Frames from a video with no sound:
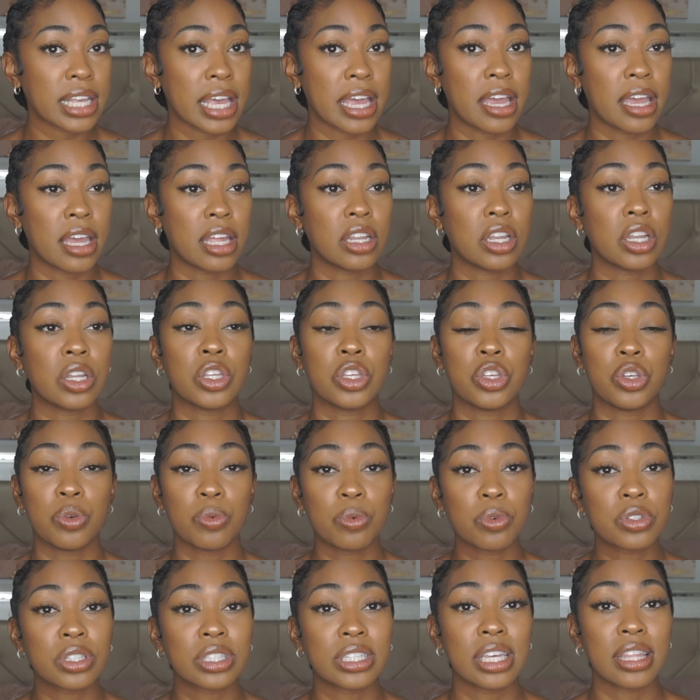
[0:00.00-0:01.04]
and you
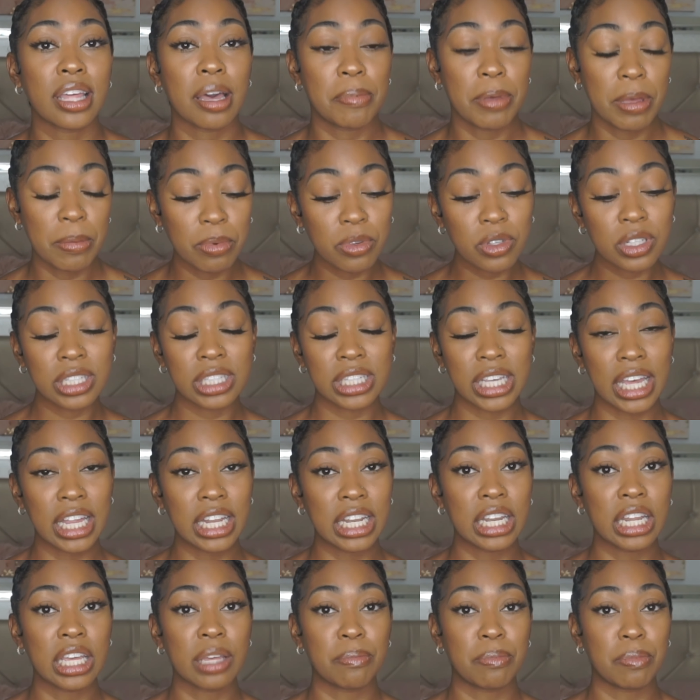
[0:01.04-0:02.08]
will see that people's
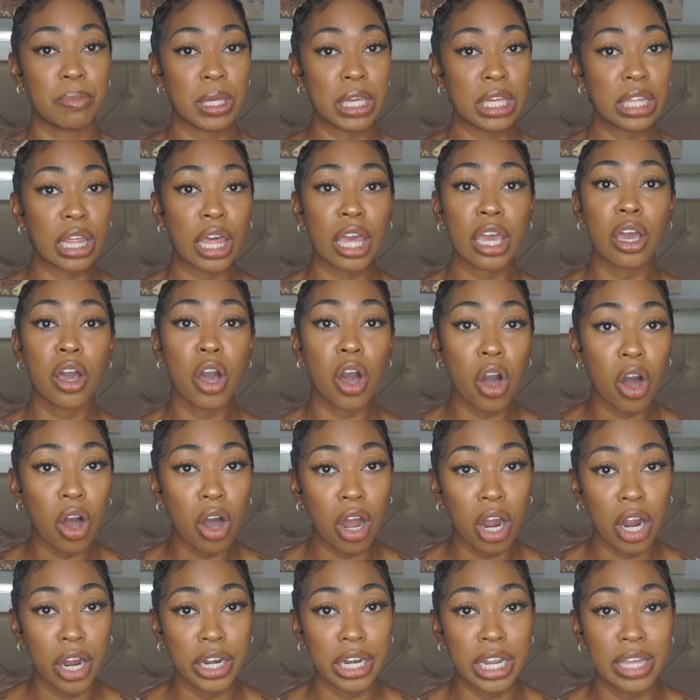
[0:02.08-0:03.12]
skin be like
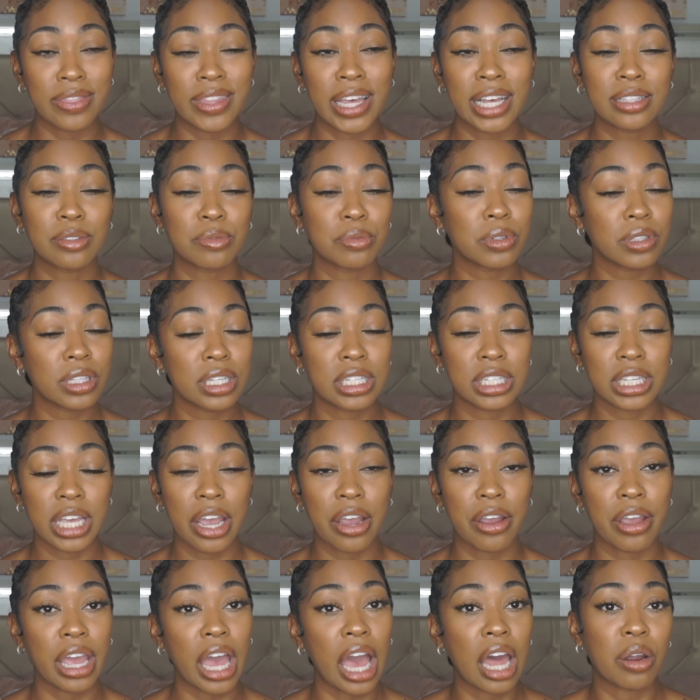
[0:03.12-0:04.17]
hard, and that's really scary.